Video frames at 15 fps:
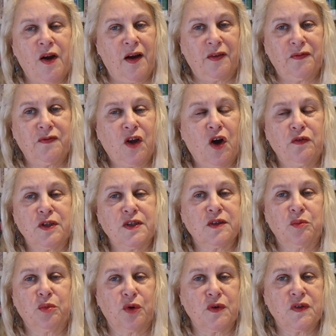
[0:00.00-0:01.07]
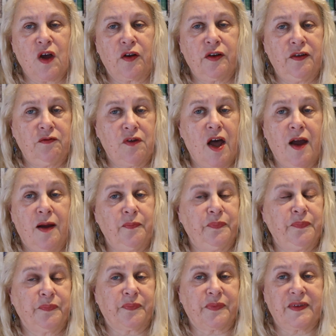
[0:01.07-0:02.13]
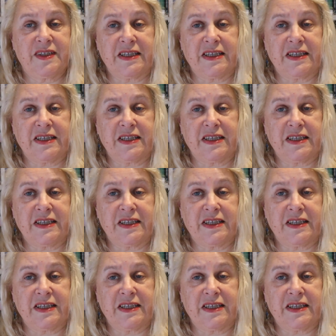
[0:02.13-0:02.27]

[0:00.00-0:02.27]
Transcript: I covered some books on um,